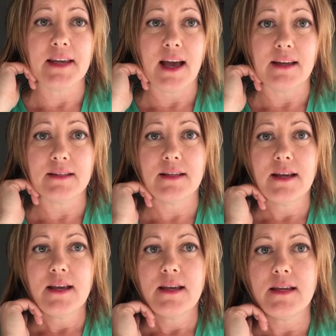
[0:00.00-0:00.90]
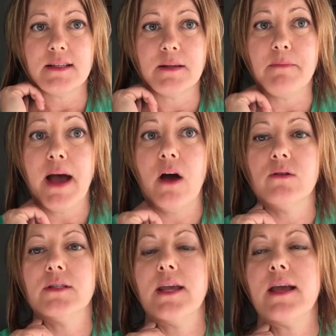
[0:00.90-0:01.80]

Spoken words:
gut is about.